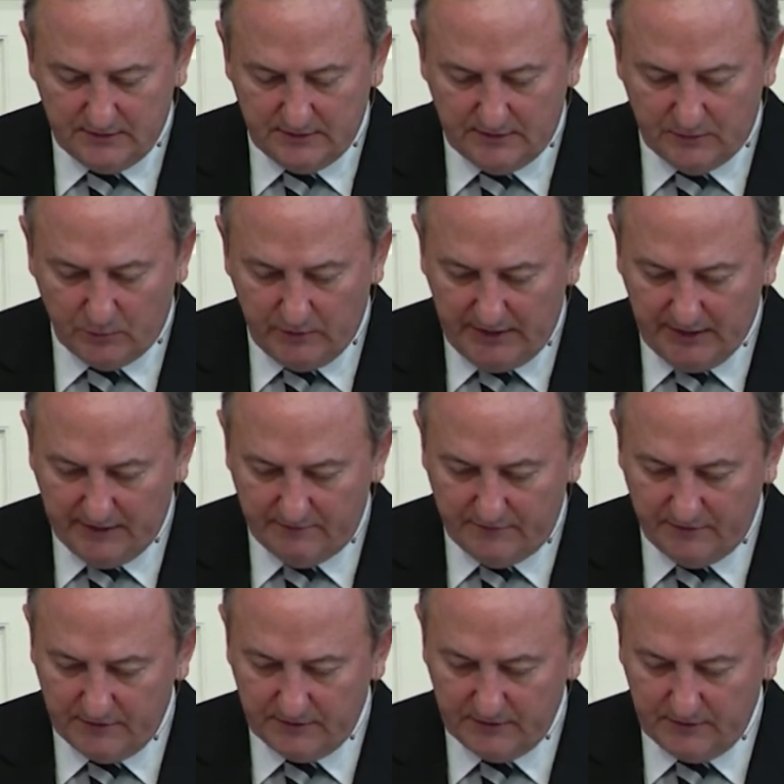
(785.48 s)
that we have
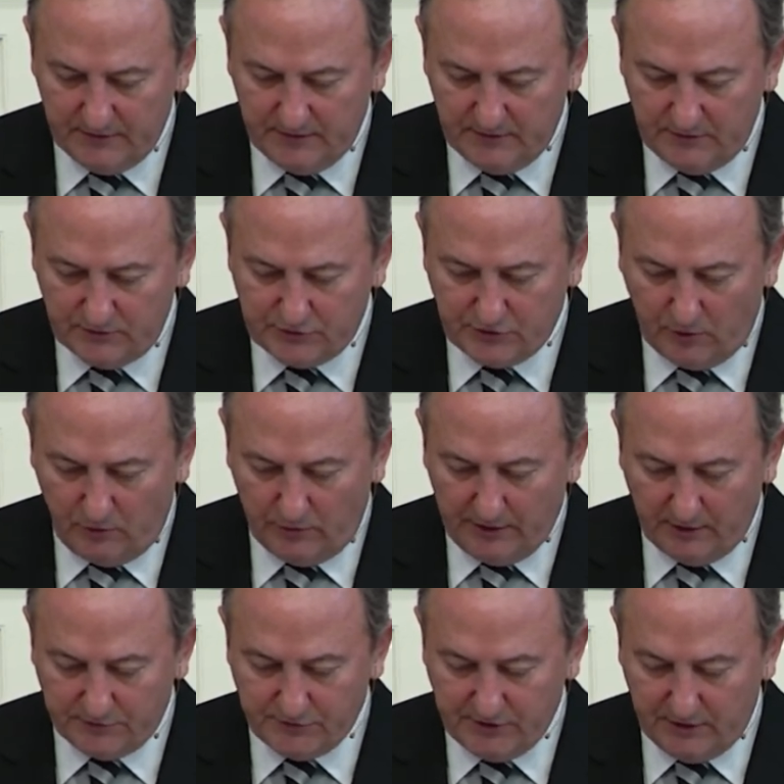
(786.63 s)
sold
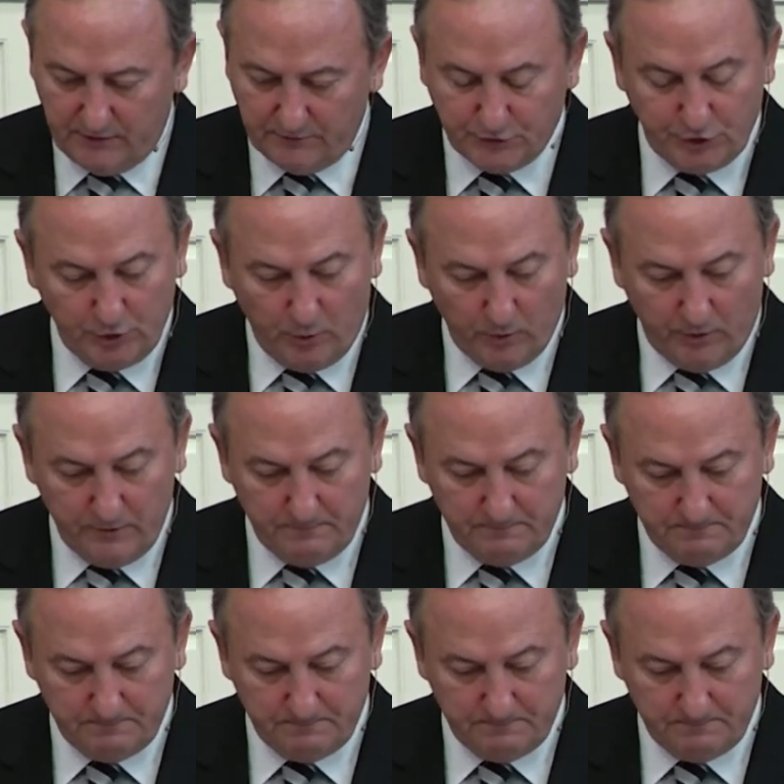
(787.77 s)
ourselves short,